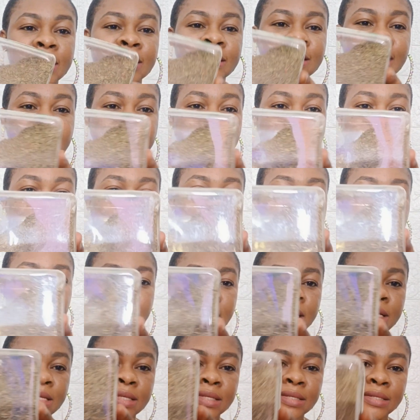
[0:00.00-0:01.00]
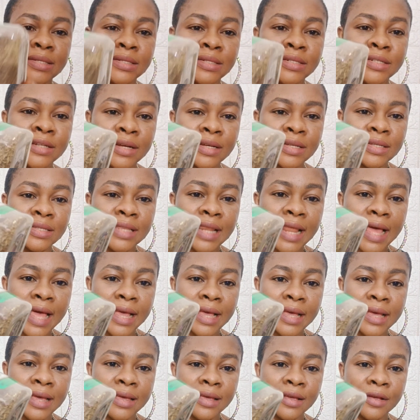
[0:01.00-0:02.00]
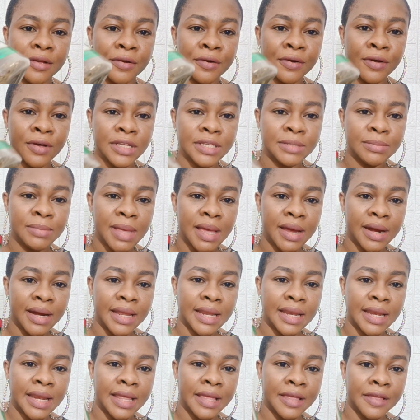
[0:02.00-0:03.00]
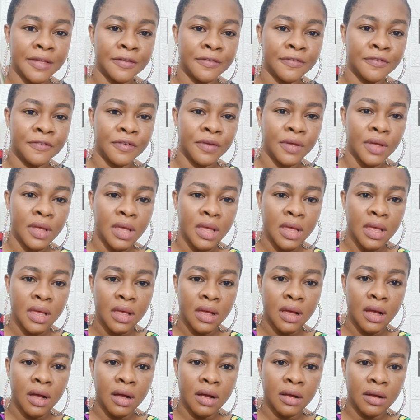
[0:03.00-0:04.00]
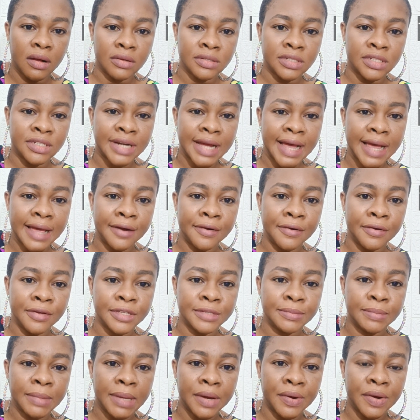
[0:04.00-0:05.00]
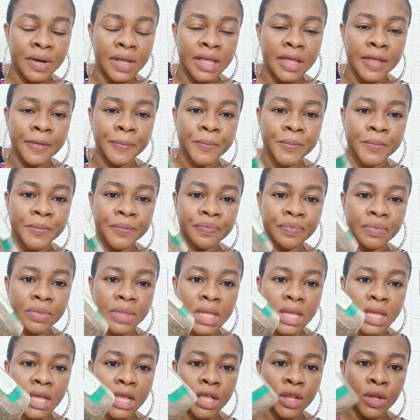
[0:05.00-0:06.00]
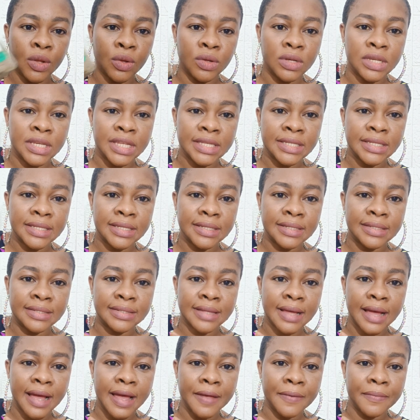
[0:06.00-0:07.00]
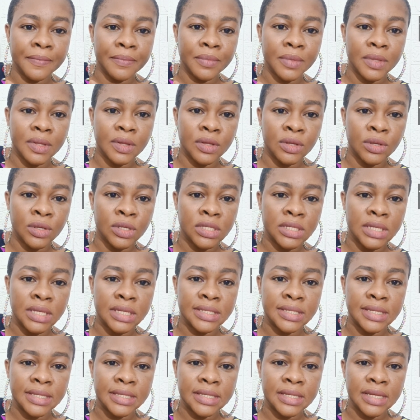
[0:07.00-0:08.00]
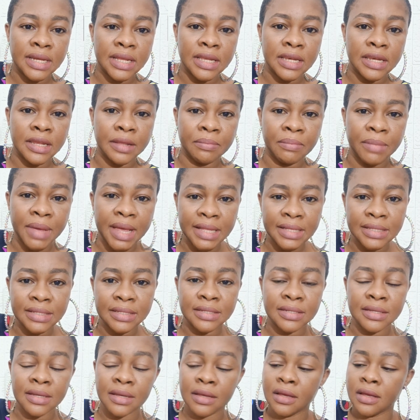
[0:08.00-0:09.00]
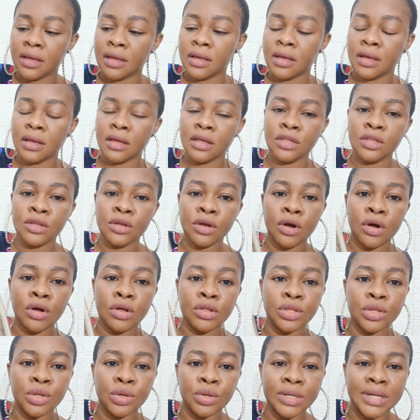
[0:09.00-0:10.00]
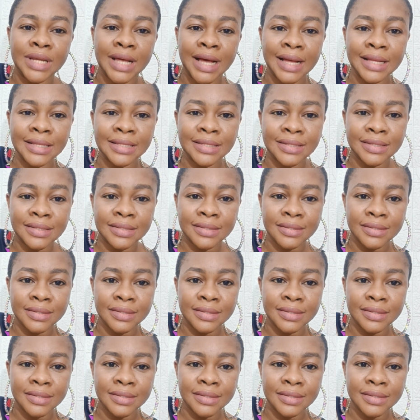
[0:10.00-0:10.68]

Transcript: Thyme is just like rosemary leaf or dry rosemary. You know, this is thyme used in seasoning the meat. You all know that.